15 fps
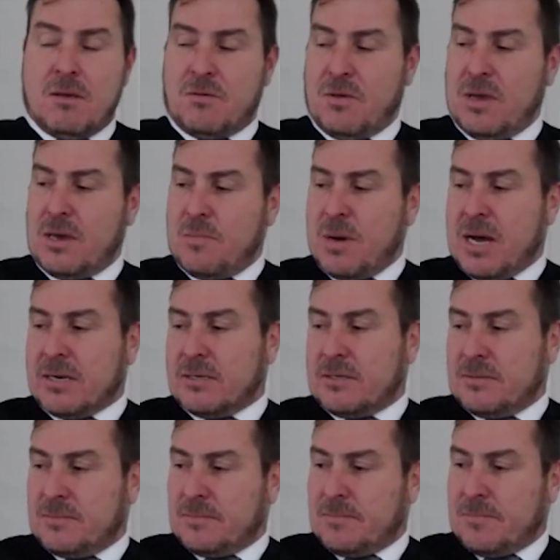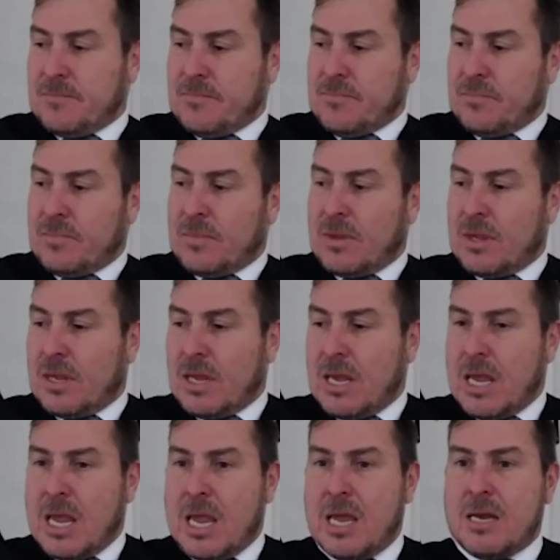Think about it.
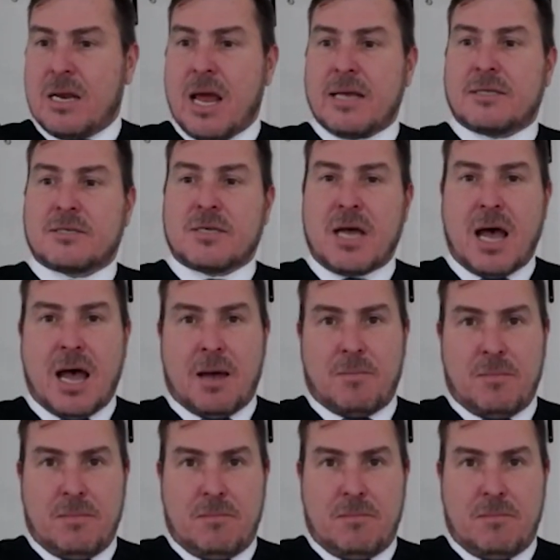In a time